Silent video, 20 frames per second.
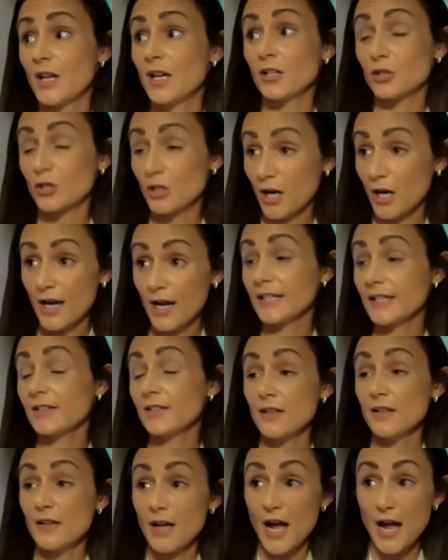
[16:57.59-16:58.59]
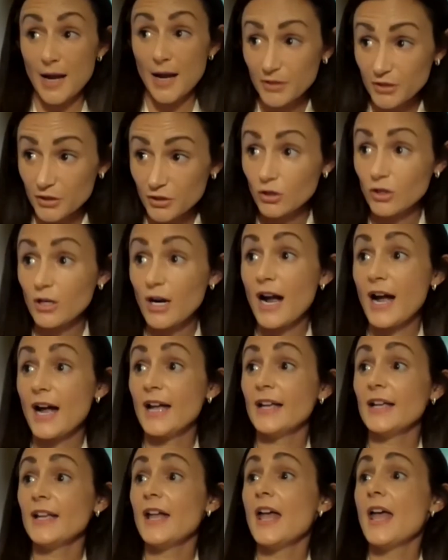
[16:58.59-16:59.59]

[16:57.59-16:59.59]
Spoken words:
crying, I'm going to cry.